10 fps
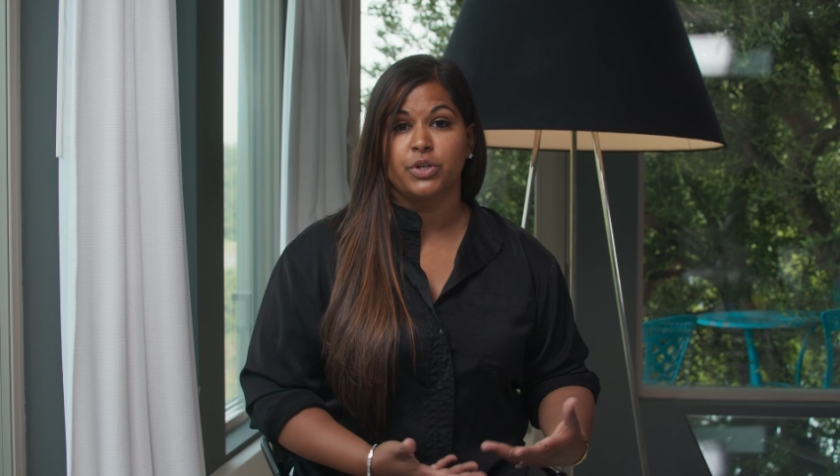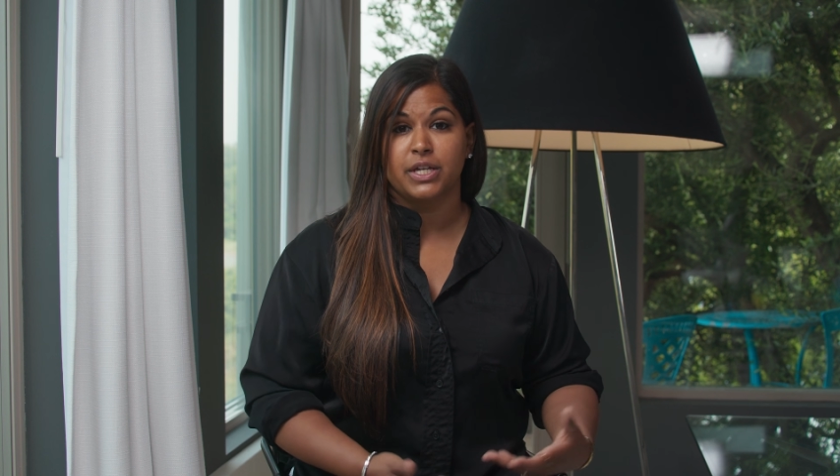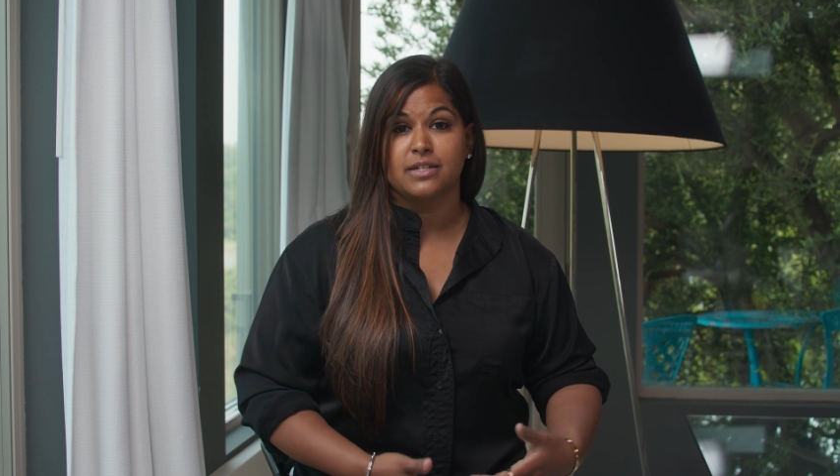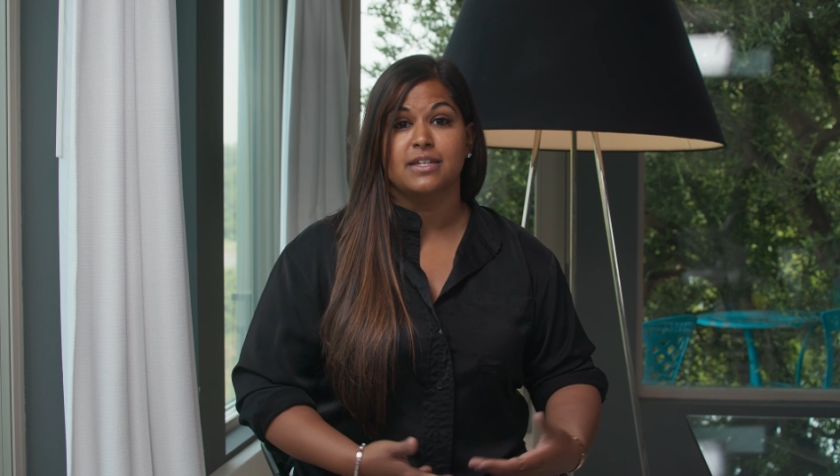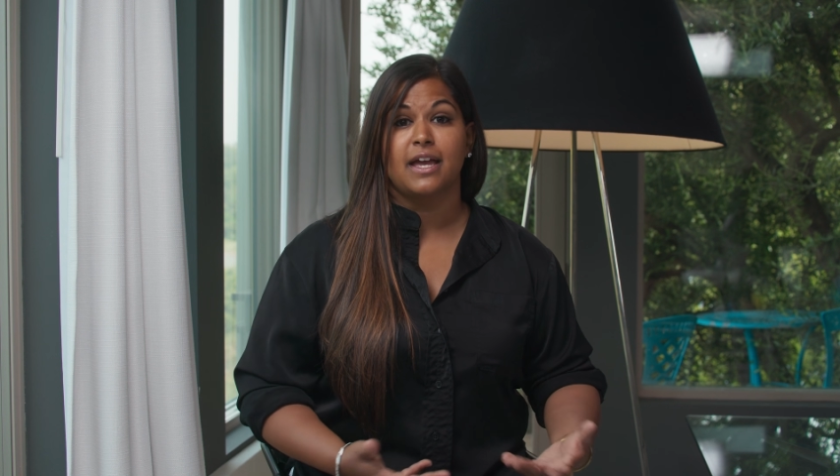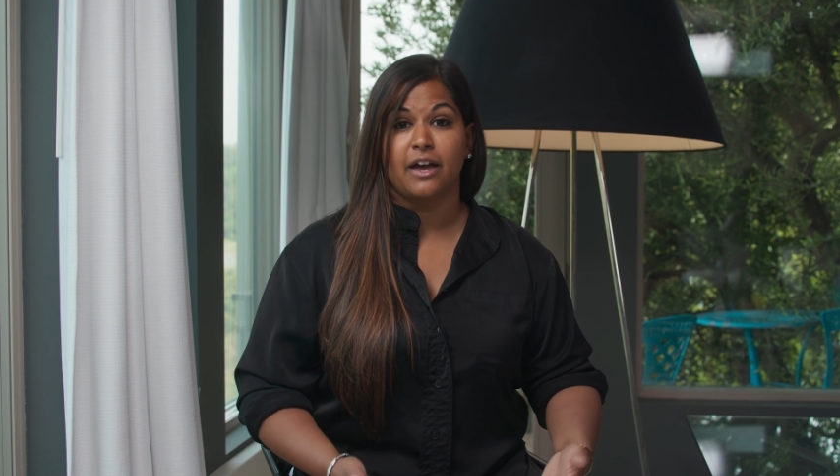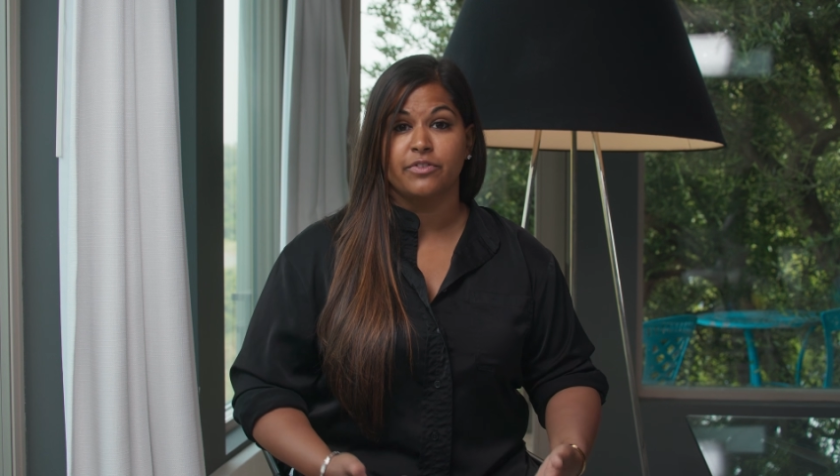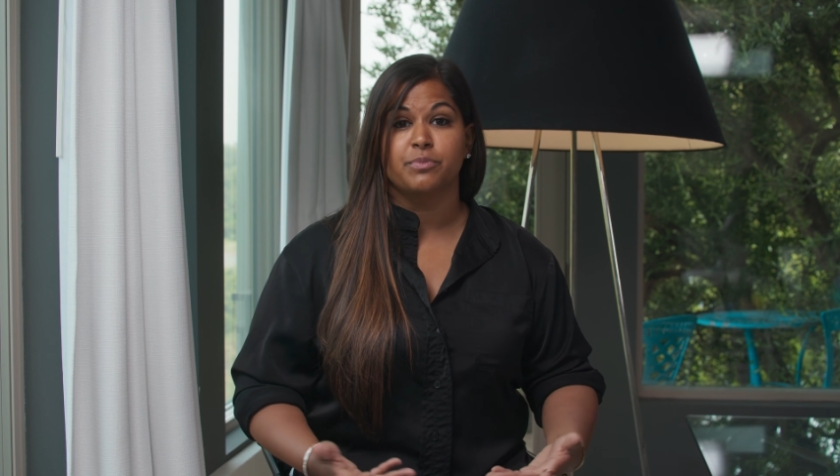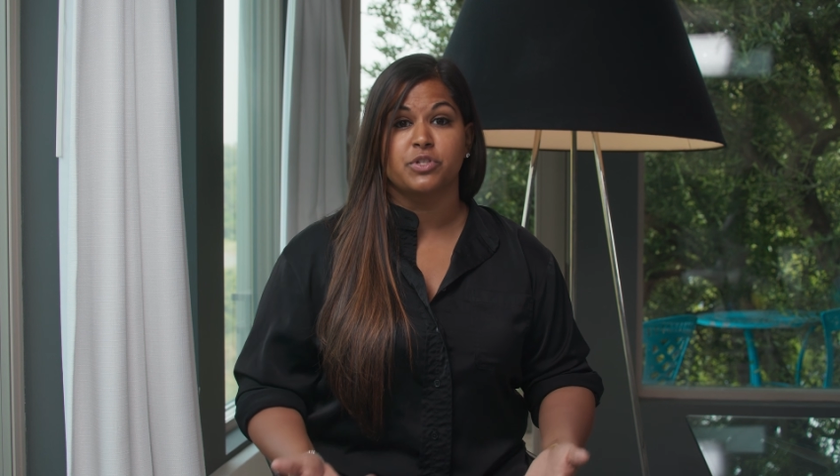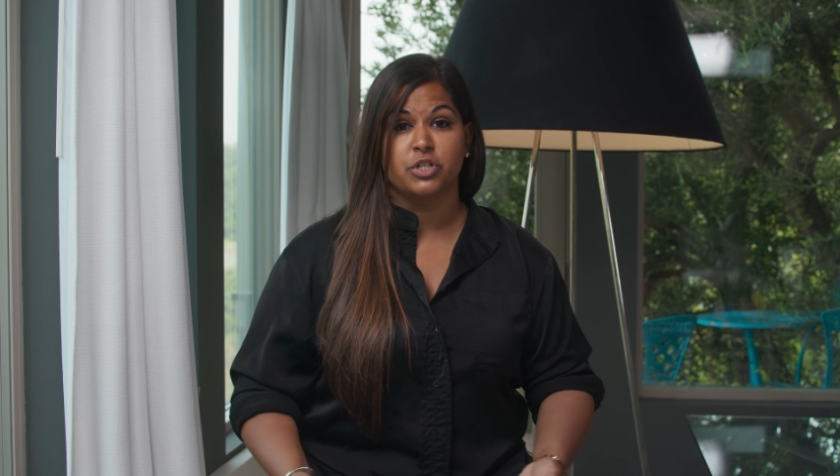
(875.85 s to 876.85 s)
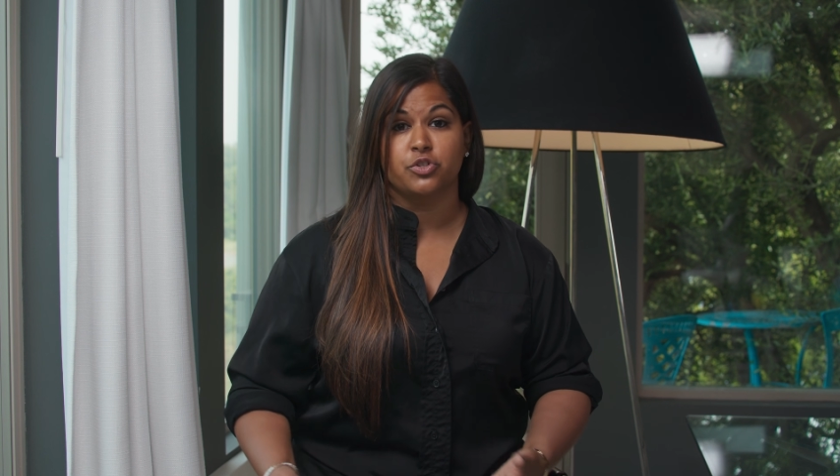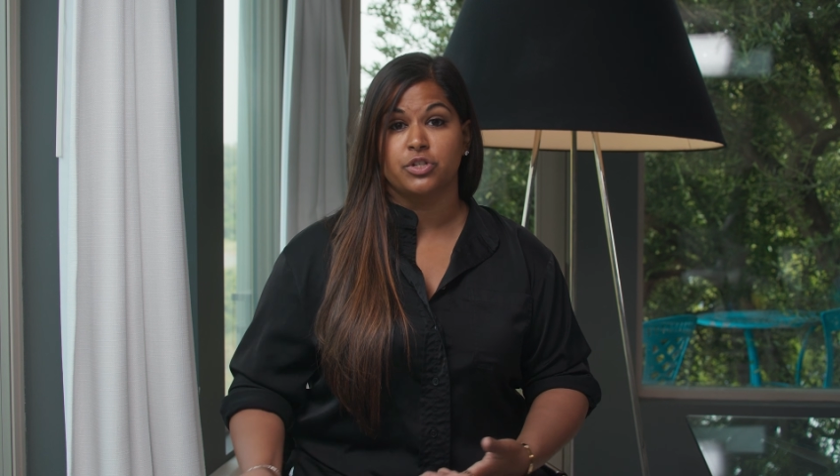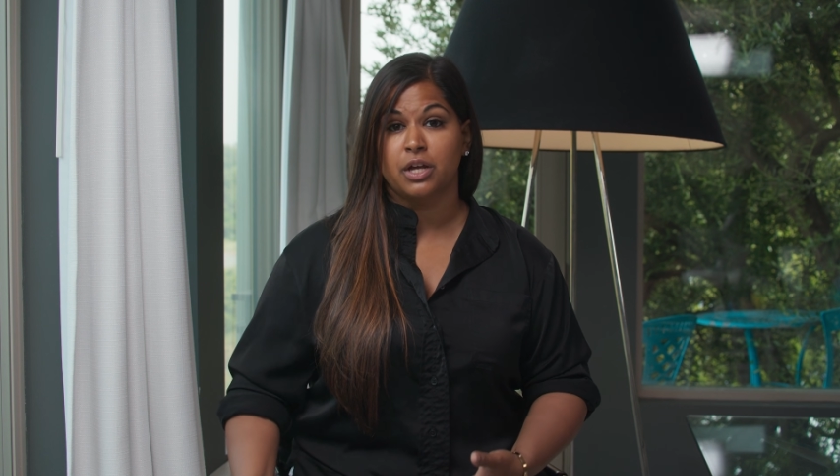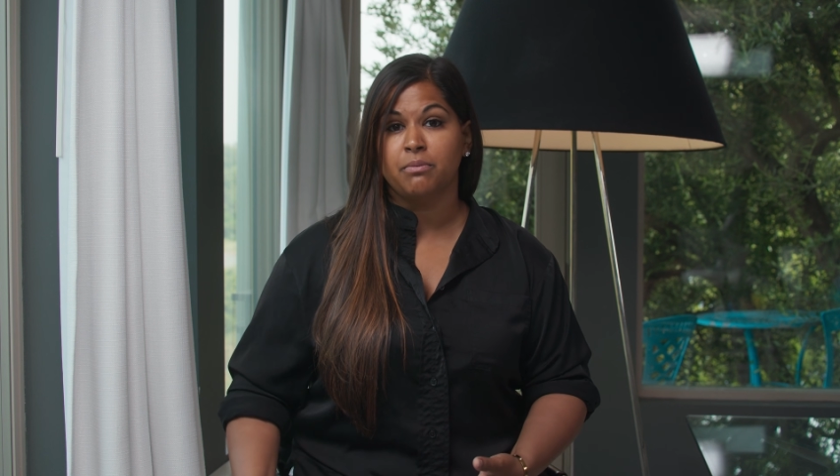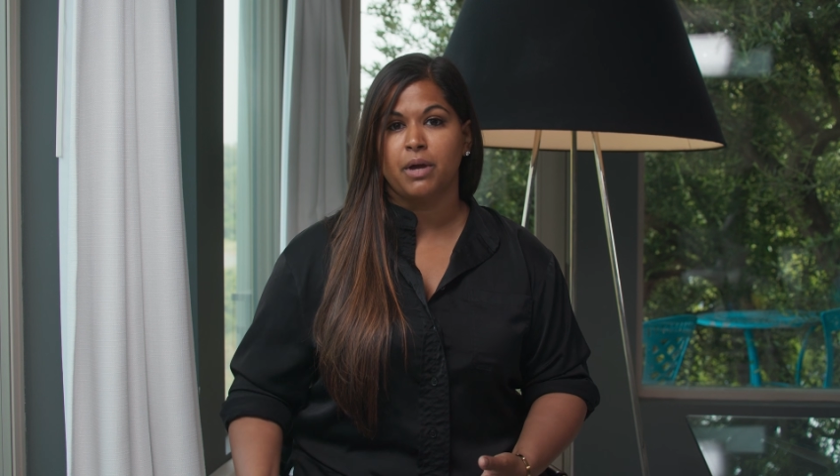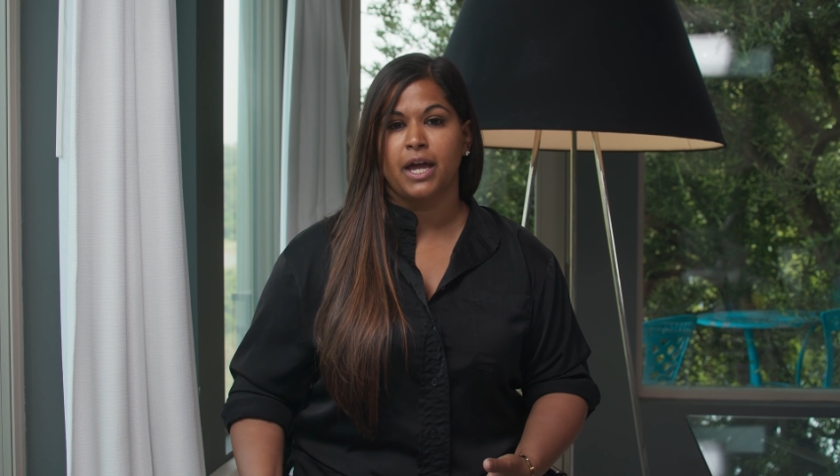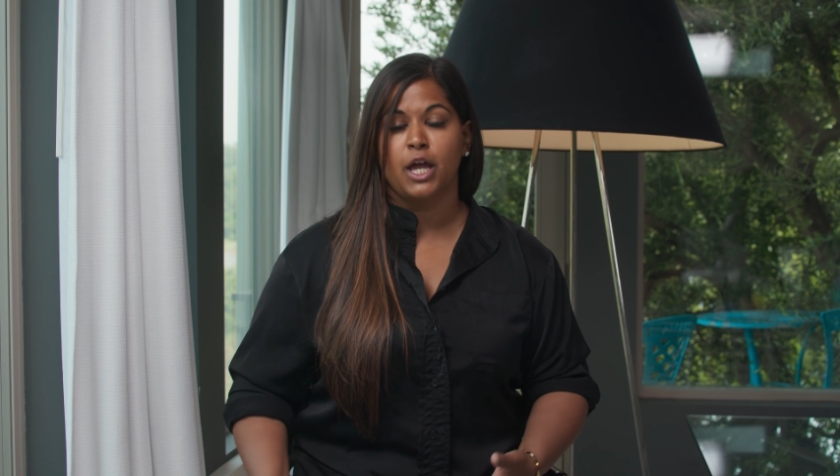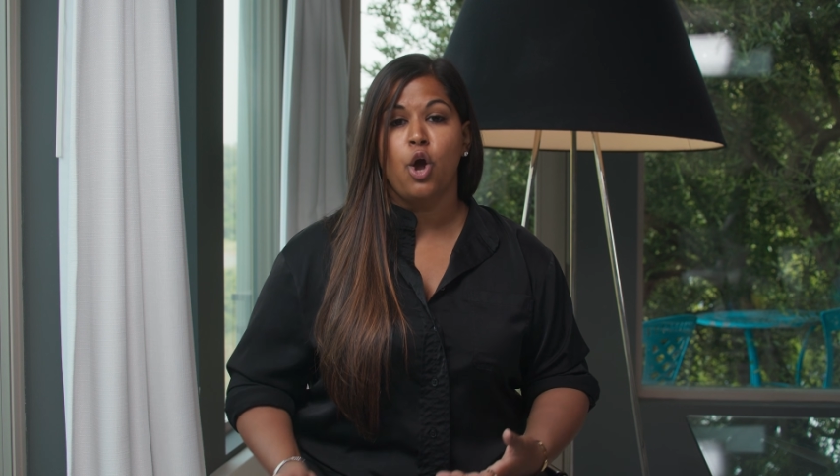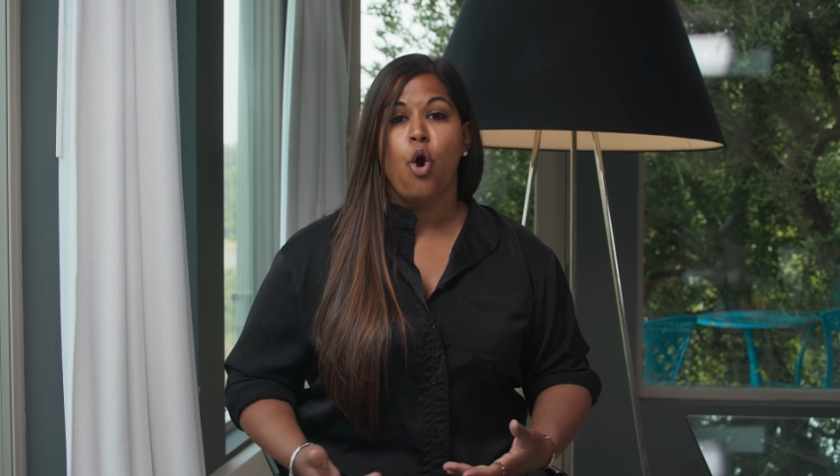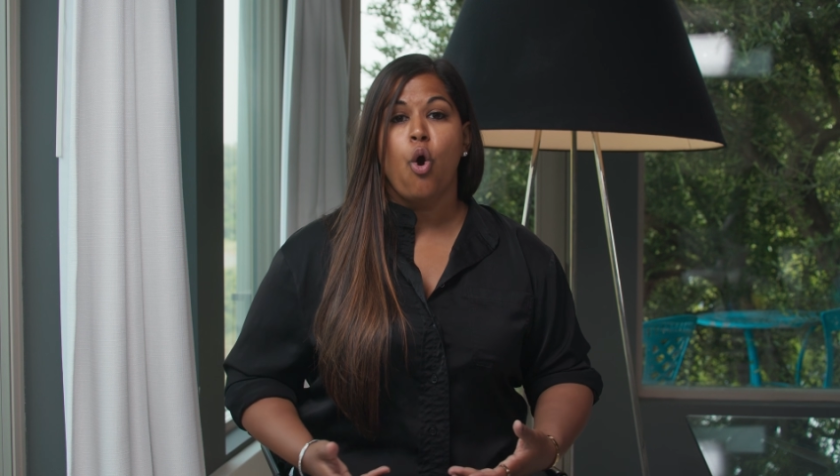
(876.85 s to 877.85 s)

looking to have the procedure done by